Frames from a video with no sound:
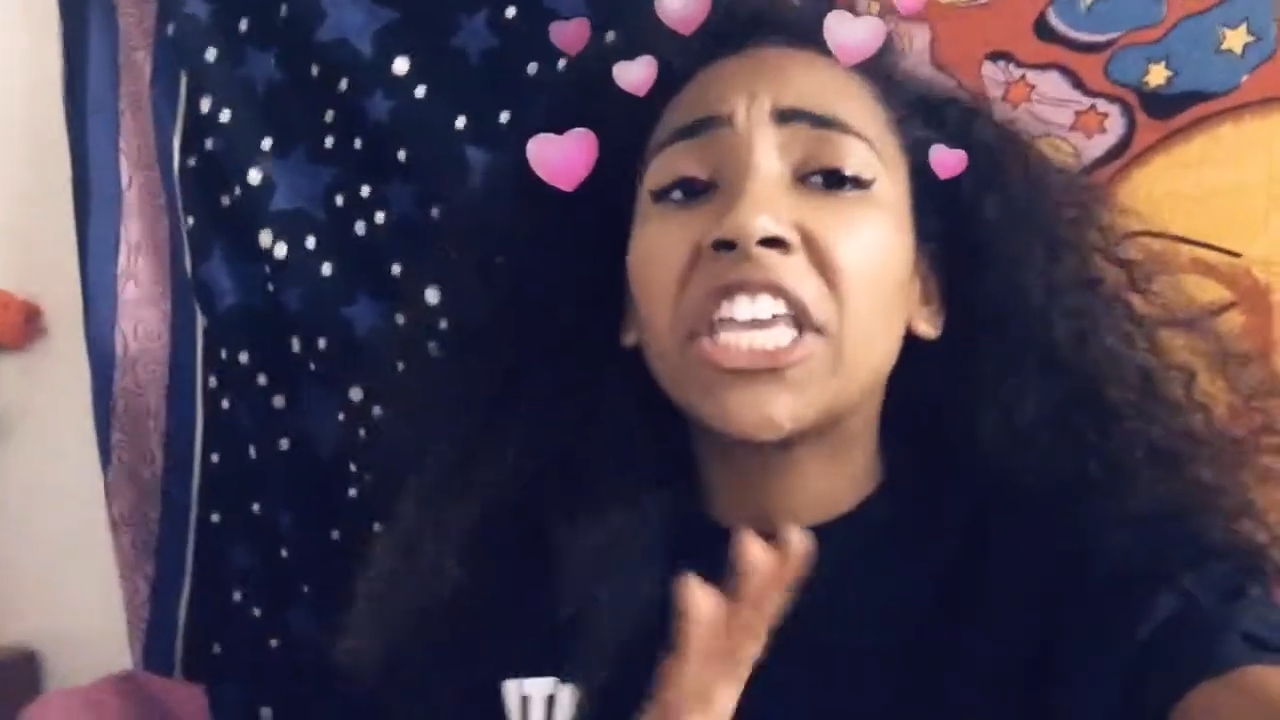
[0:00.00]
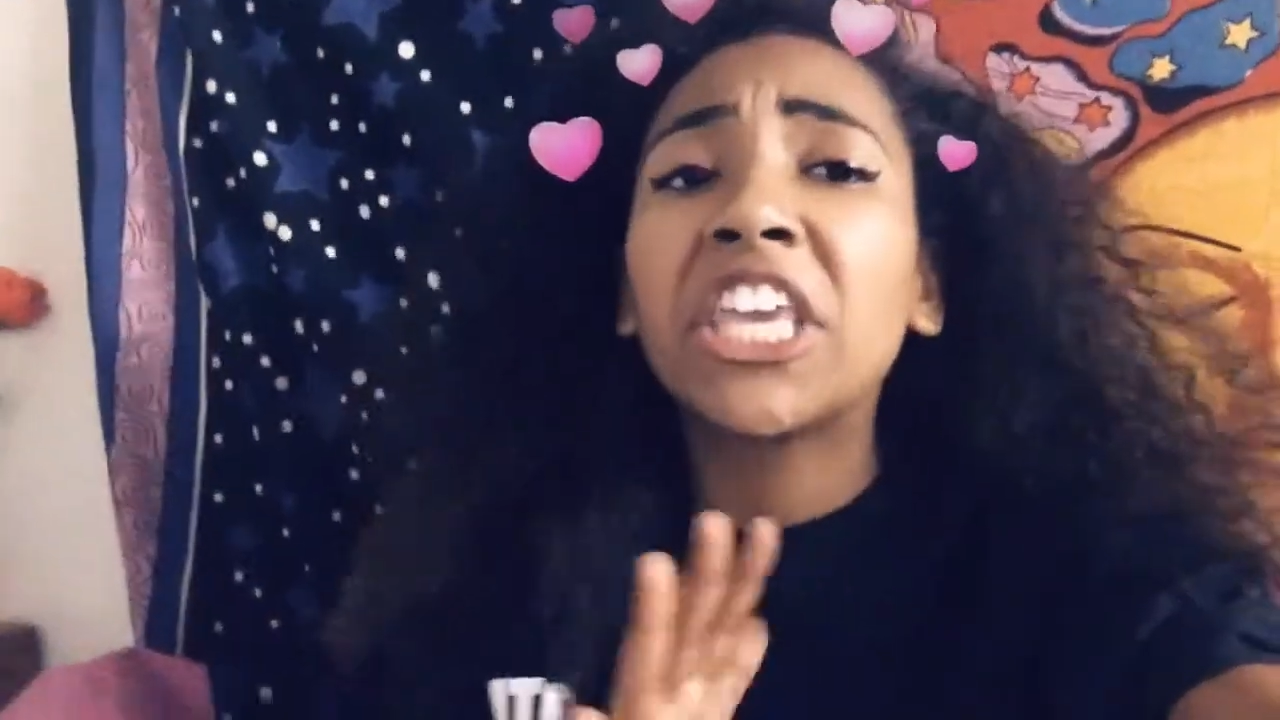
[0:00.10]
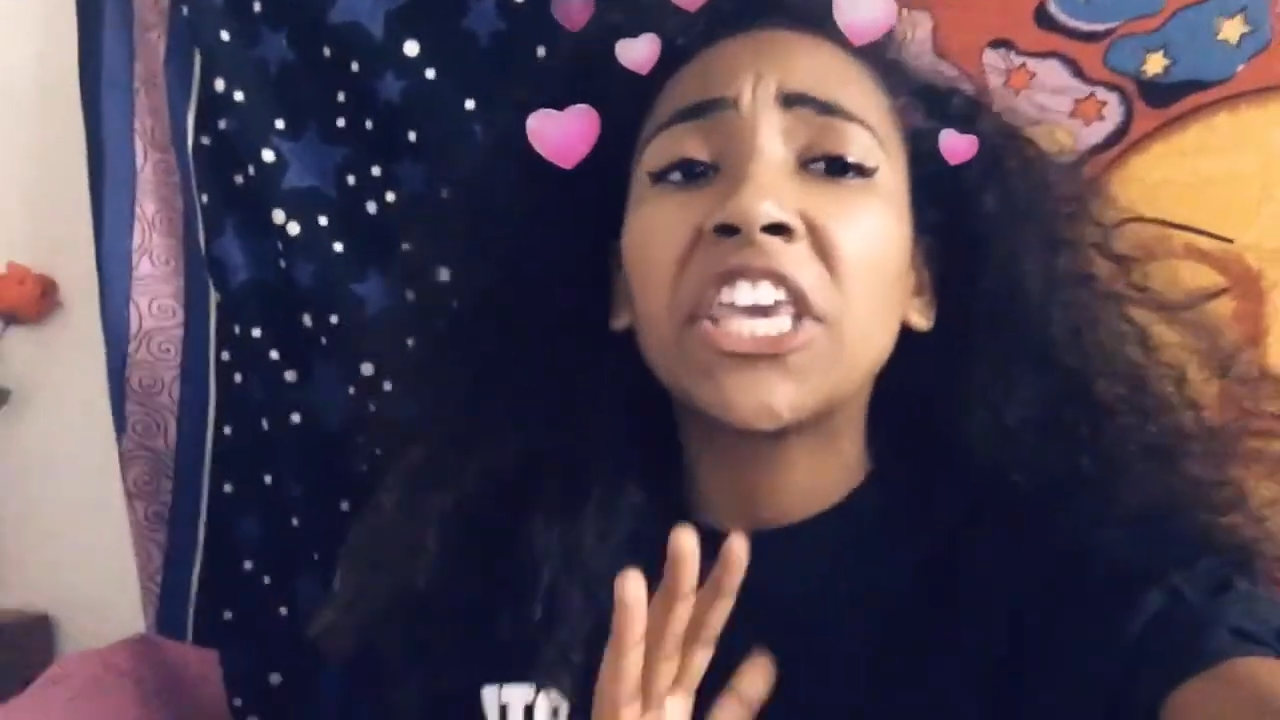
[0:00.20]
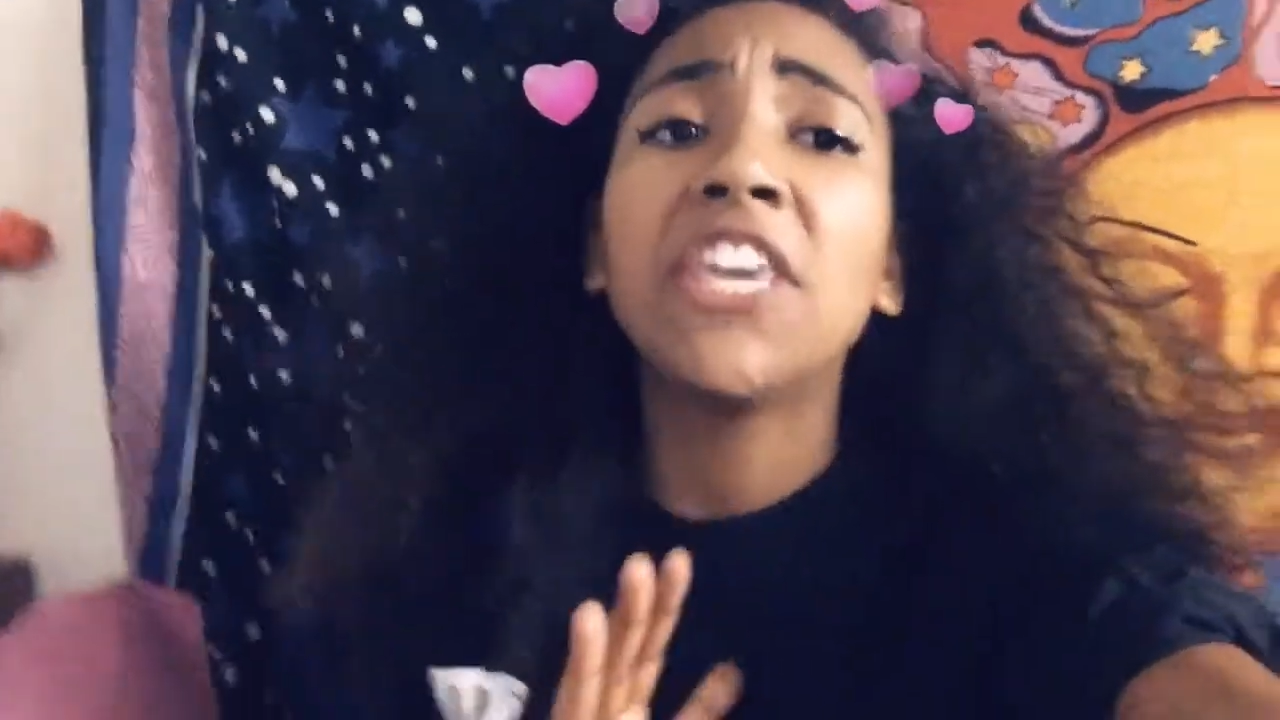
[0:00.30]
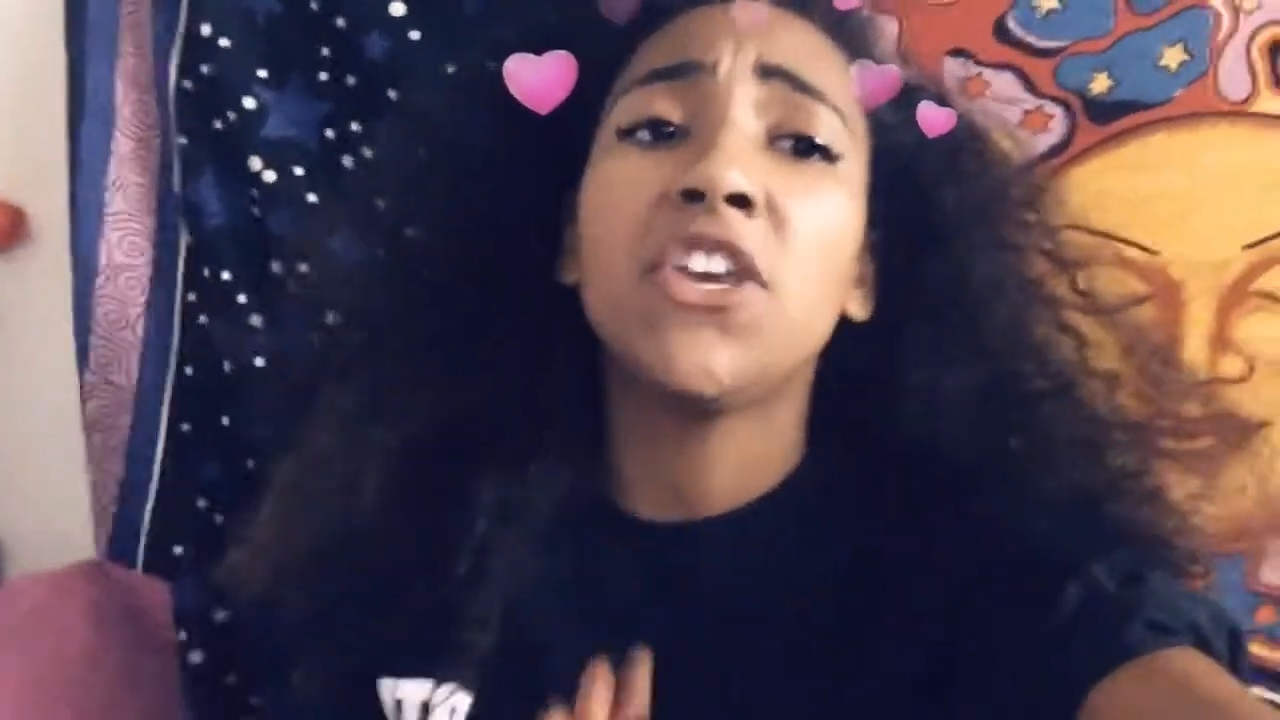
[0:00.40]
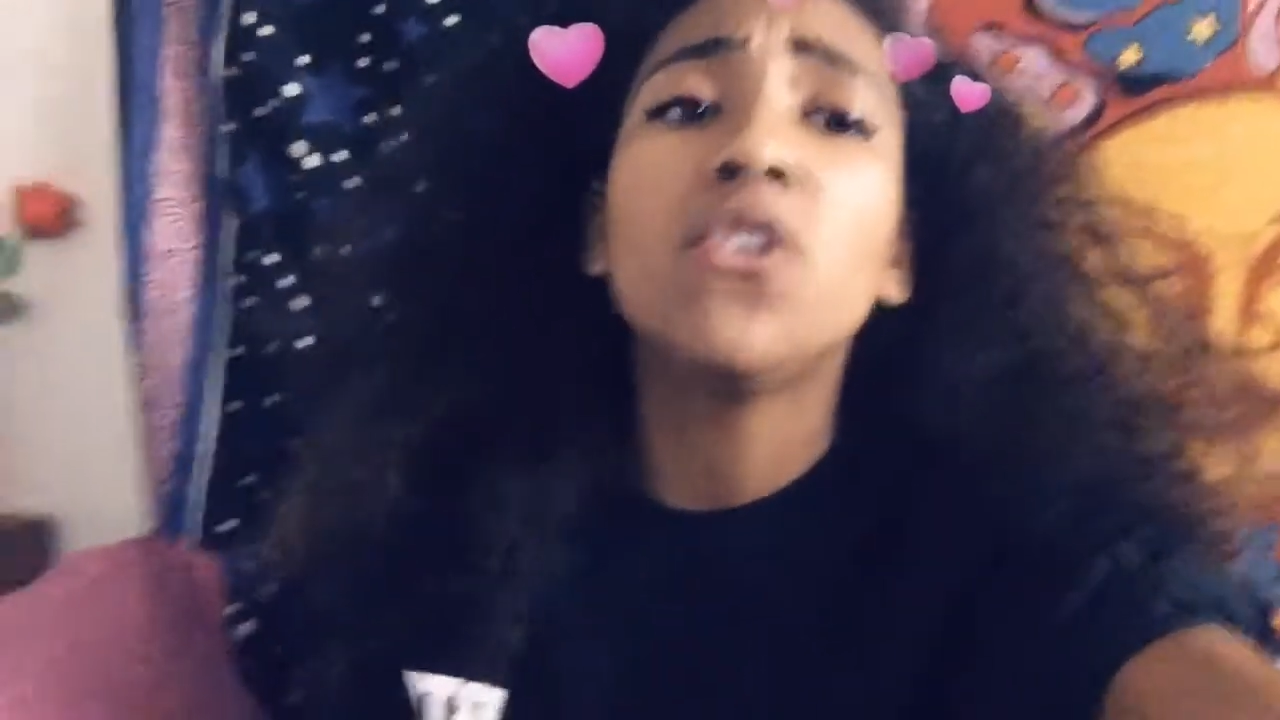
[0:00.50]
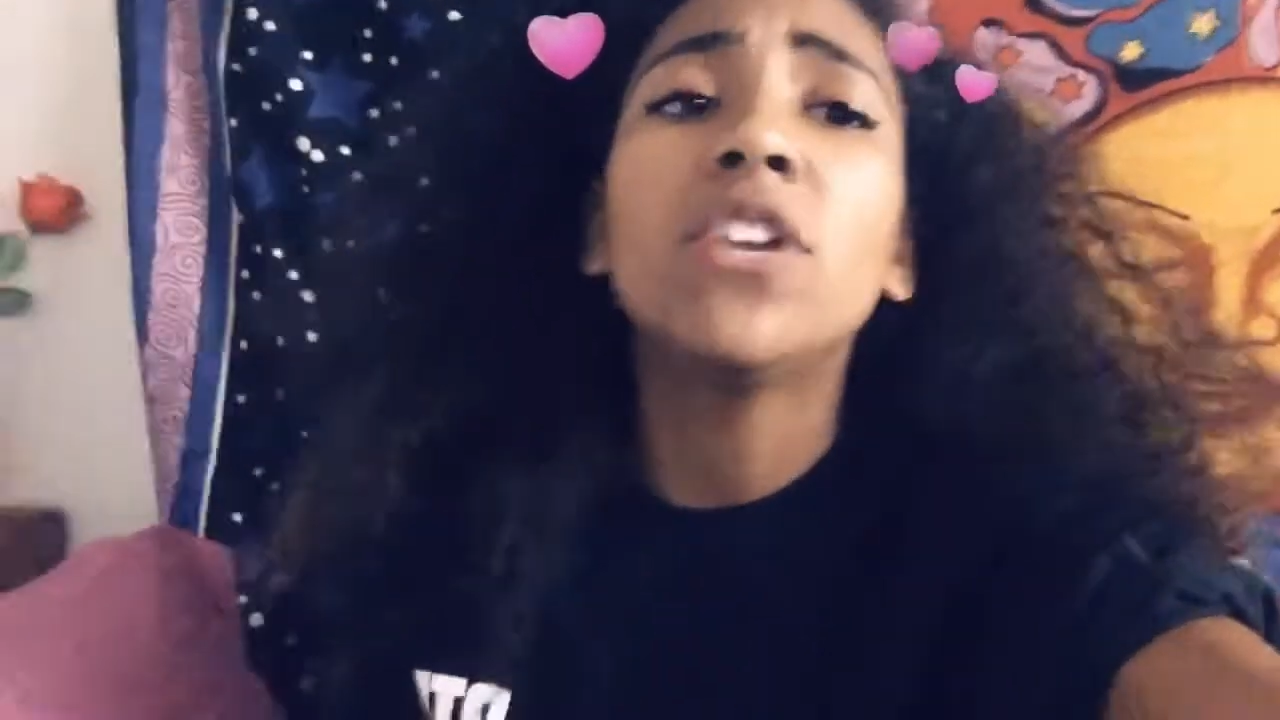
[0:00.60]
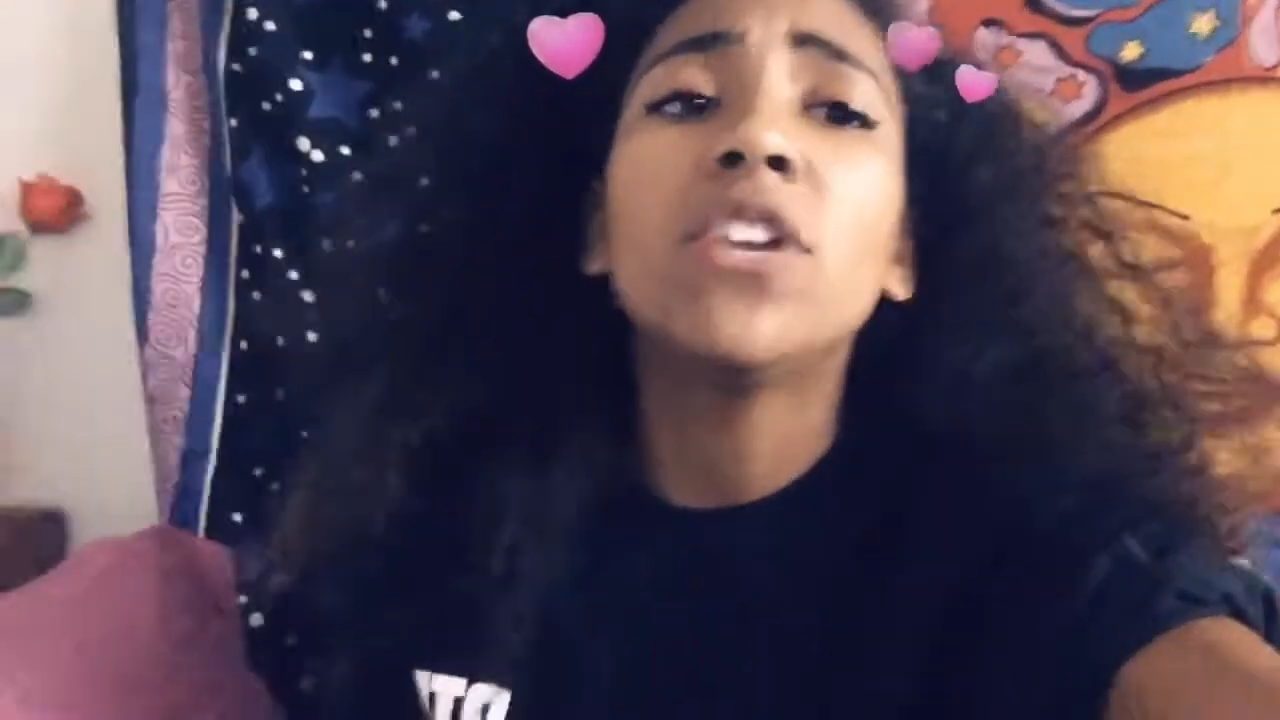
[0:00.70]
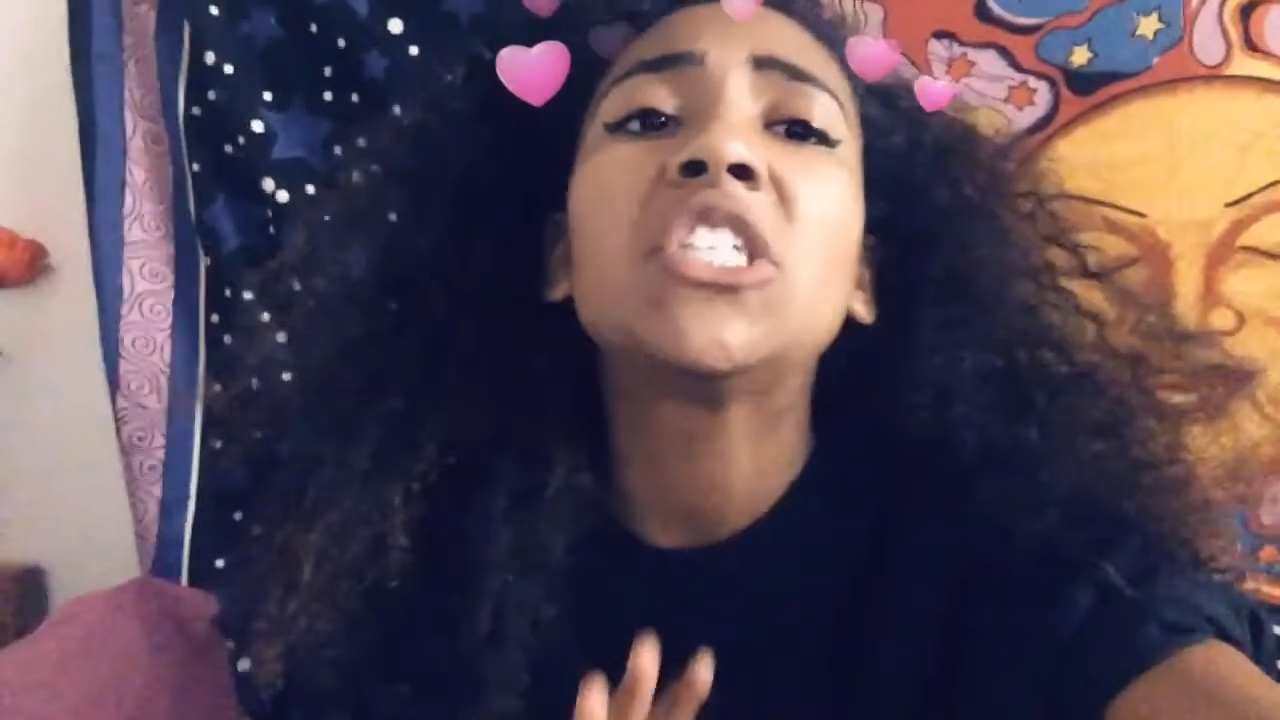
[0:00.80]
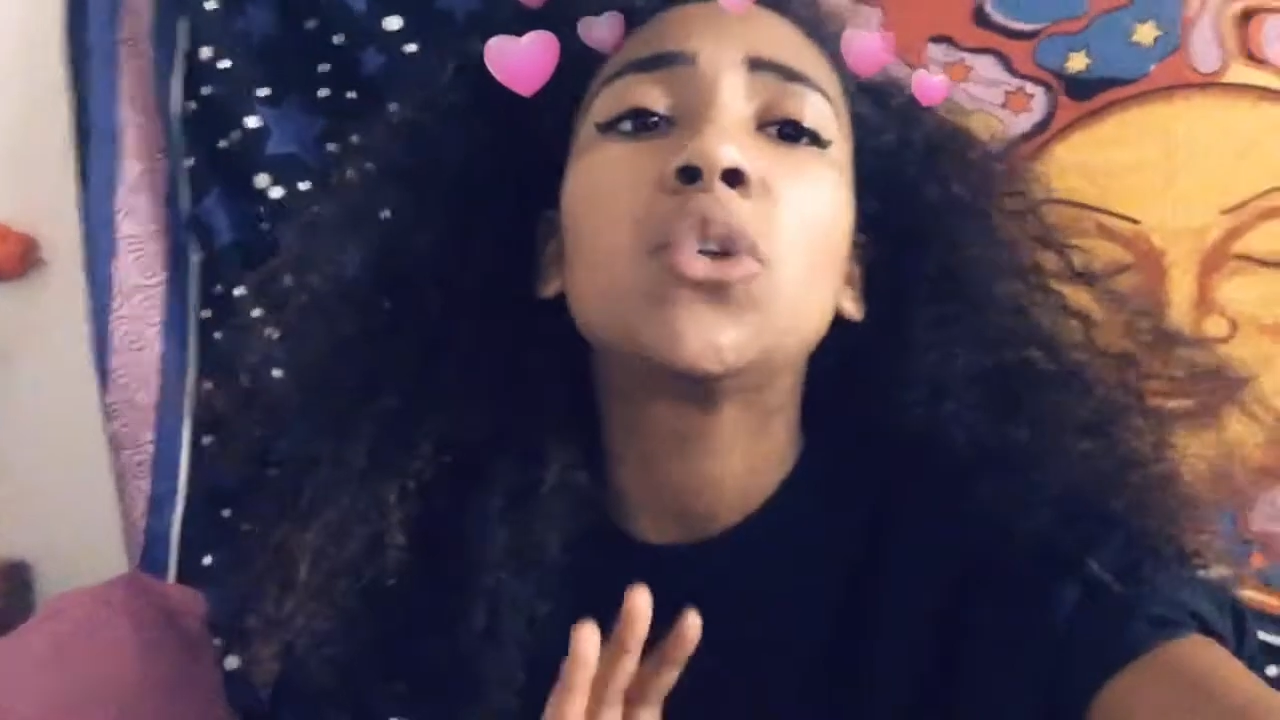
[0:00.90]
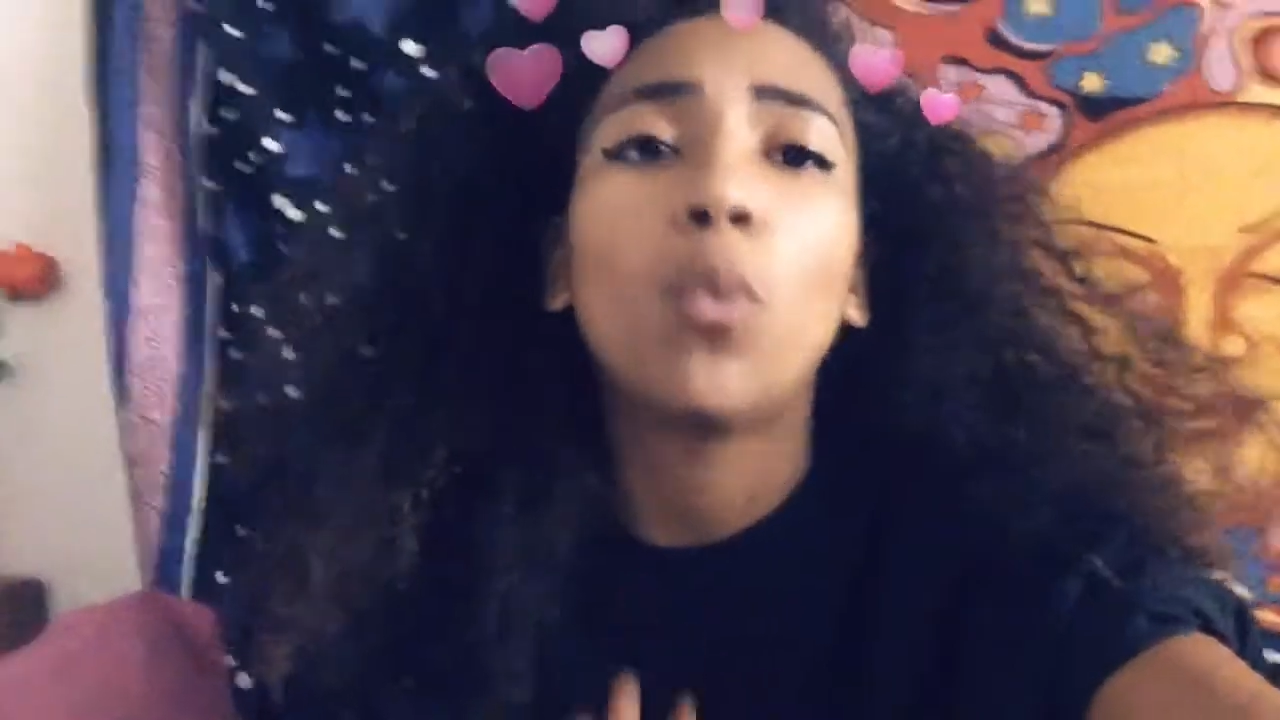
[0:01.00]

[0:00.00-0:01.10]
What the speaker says: cutest